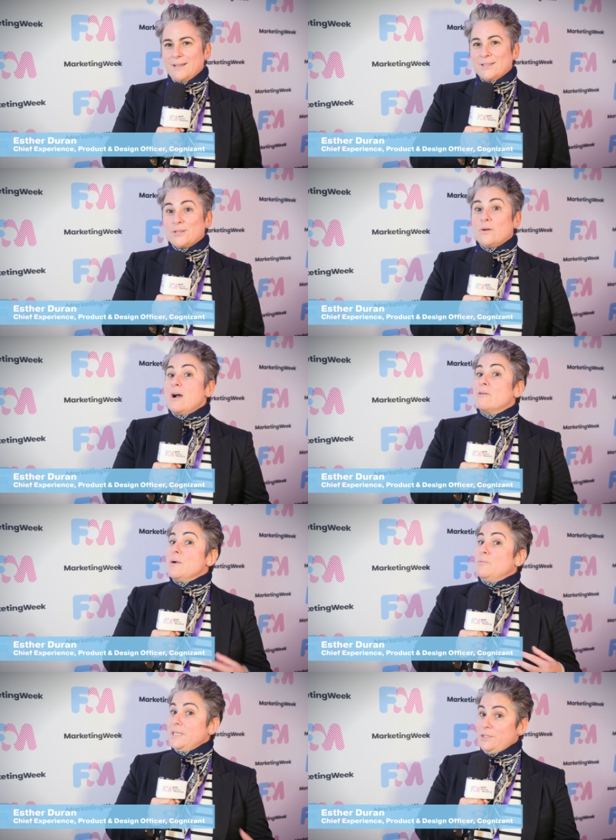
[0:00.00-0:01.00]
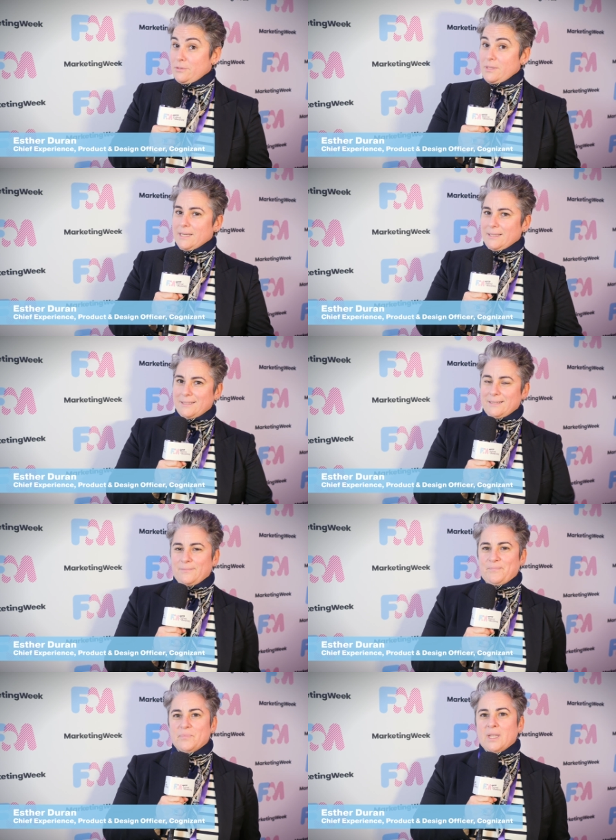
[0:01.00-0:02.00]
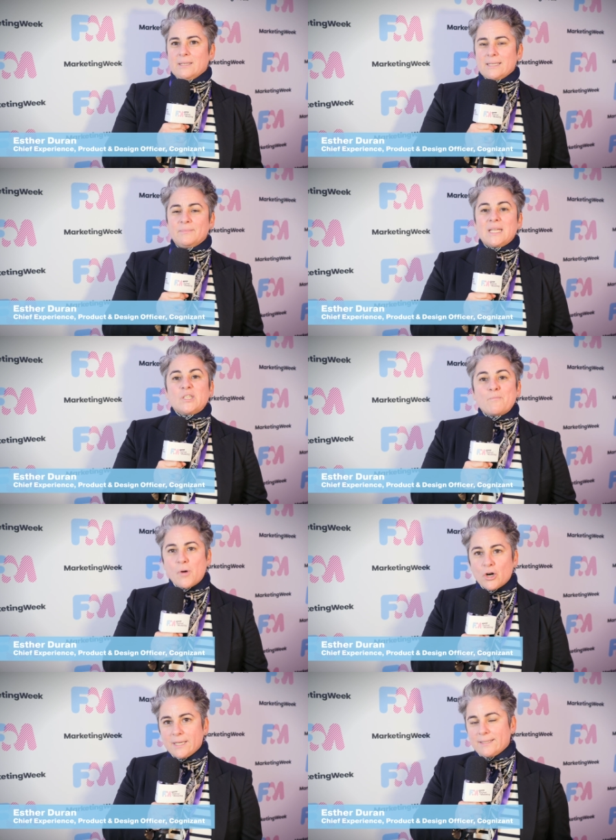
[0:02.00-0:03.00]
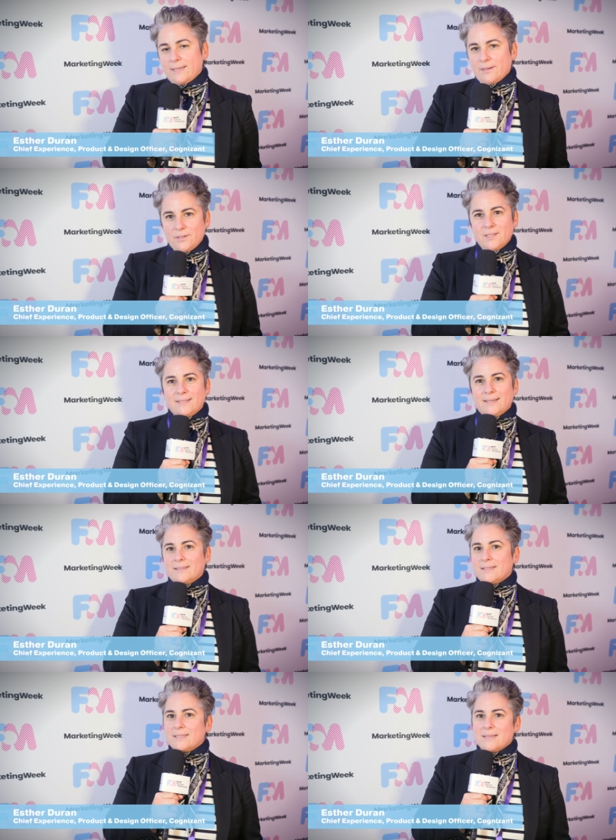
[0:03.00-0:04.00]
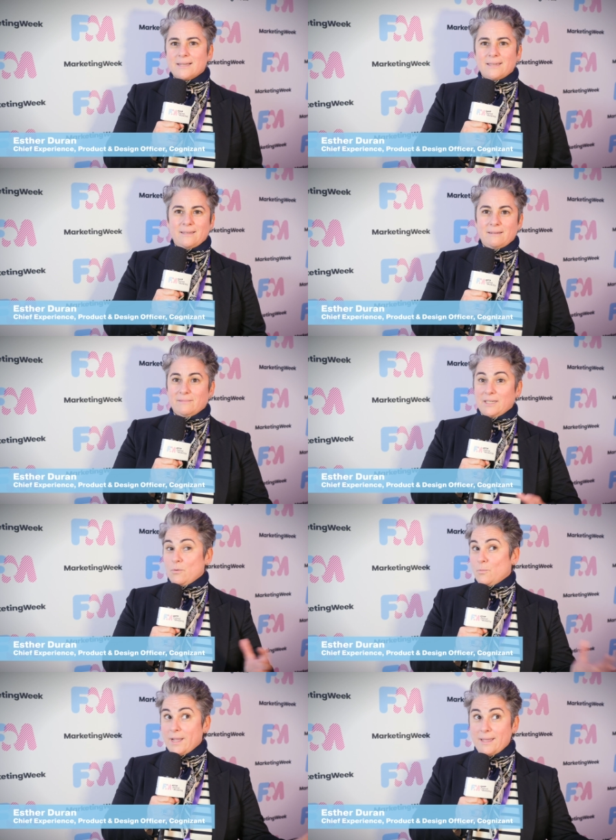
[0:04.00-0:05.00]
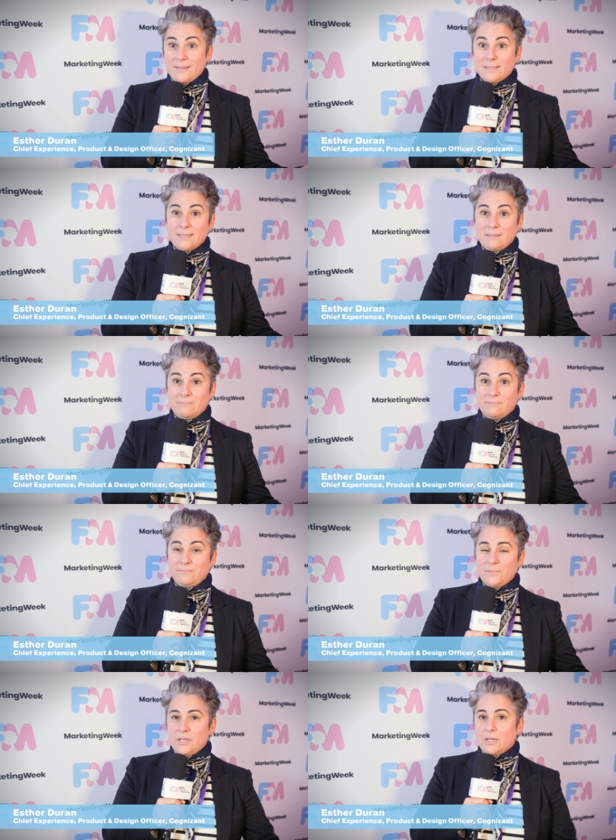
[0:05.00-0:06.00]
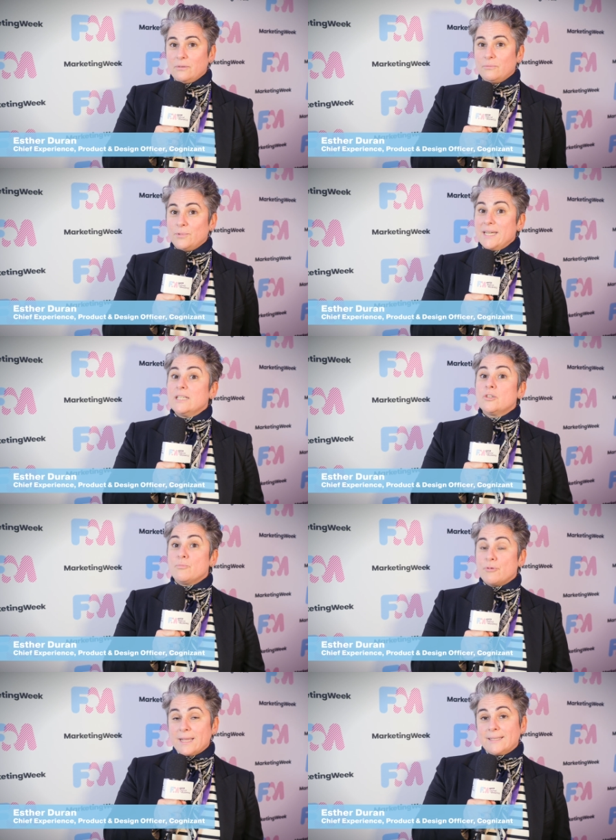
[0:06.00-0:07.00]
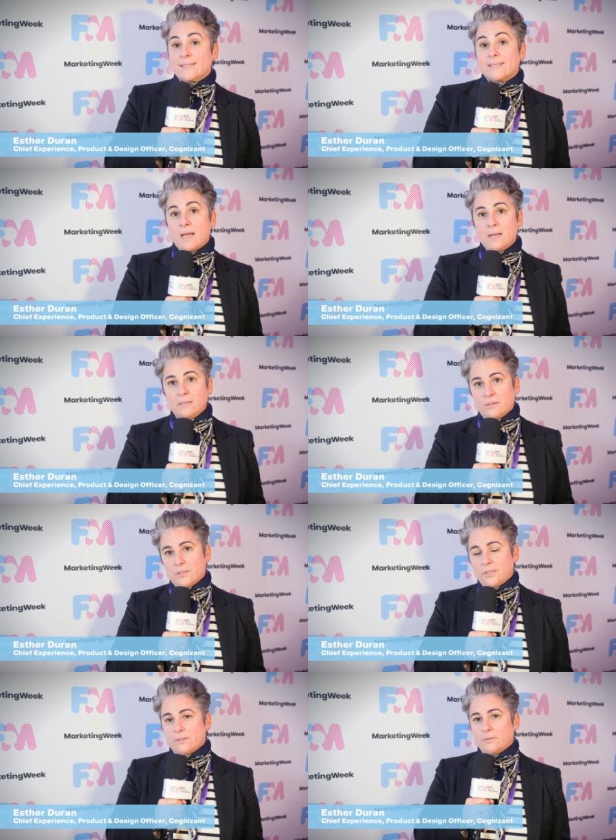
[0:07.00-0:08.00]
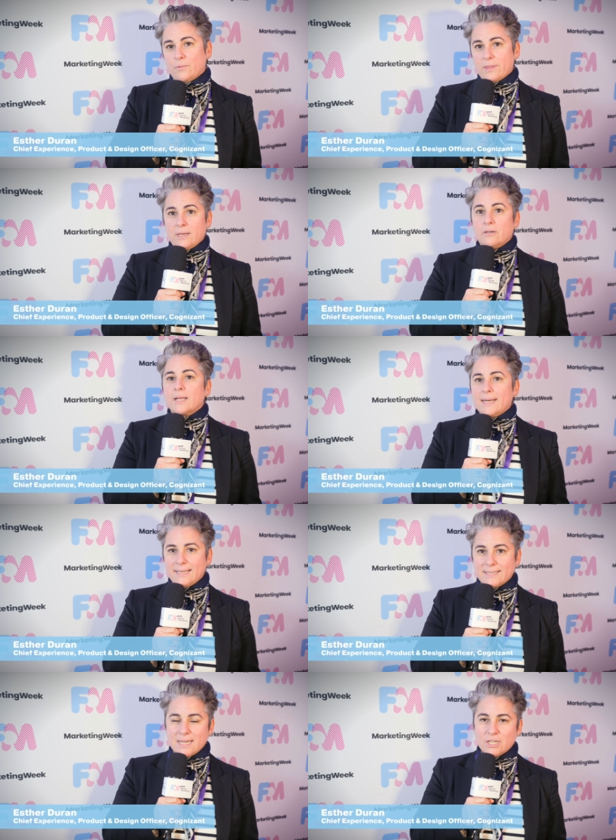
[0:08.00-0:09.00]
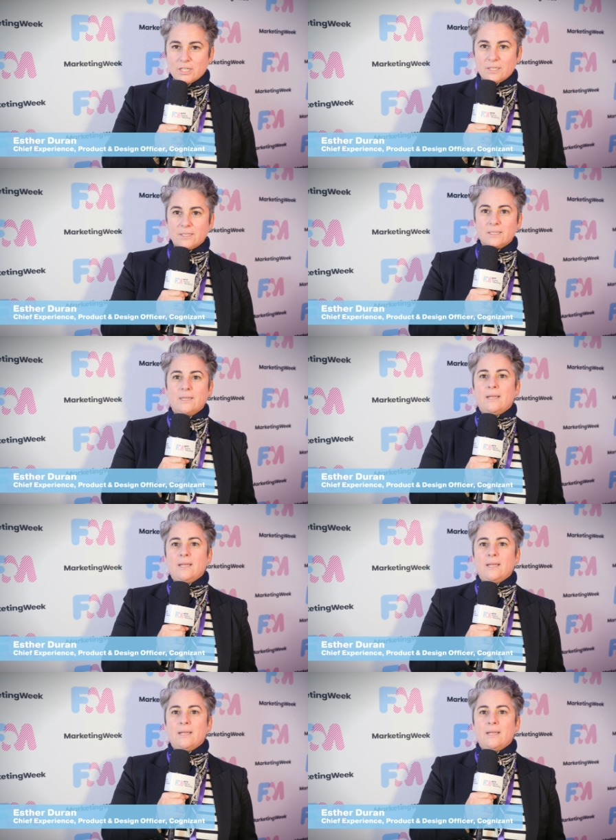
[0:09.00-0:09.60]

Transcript: So how can we do that? Sometimes marketeers, they get stuck in their own ways, and you know, we need to break the silos within organizations.